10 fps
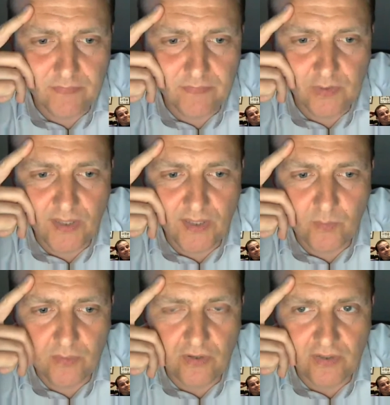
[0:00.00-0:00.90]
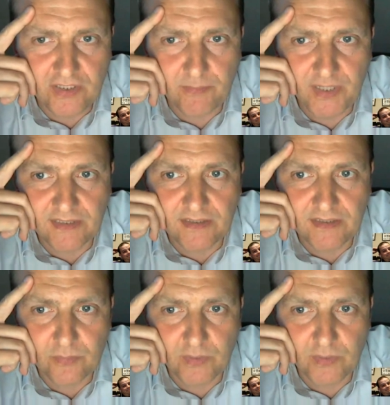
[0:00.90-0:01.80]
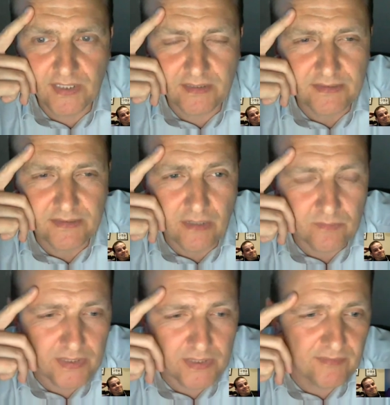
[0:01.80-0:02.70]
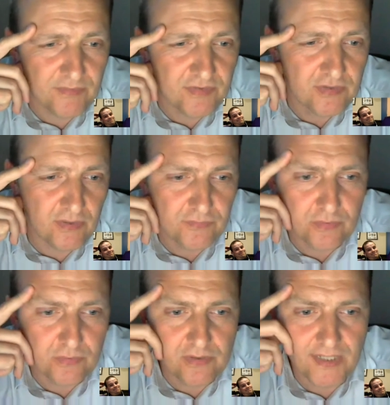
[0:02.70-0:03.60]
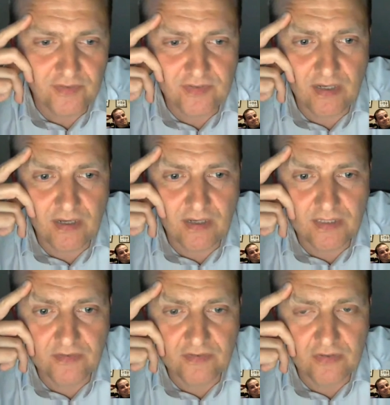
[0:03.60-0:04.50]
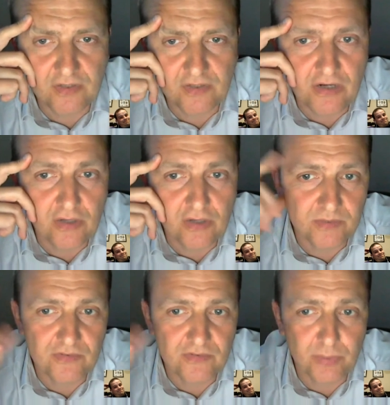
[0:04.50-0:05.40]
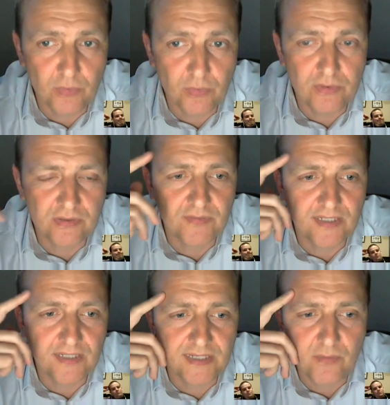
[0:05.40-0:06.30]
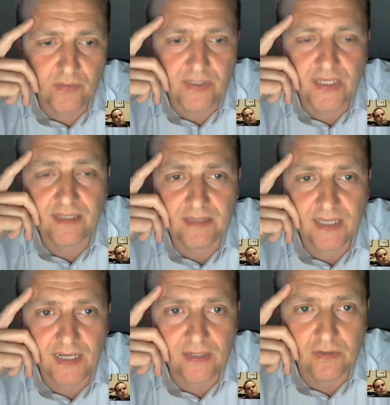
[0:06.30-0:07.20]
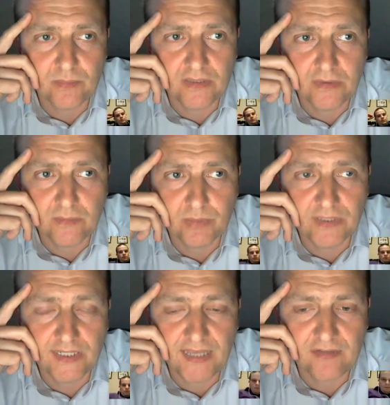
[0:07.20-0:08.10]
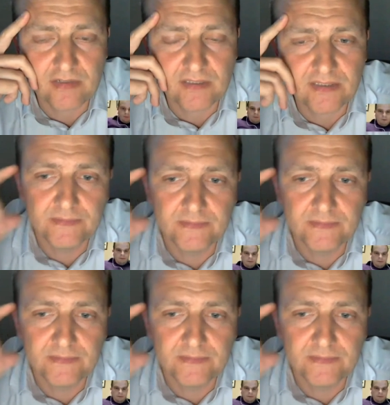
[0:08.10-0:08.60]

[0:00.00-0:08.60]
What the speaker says: quite well documented this week, and I don't believe he's got off to a great start in the Scottish Open, so Paul could have hit the nail on the head there. That could be a good pick, actually.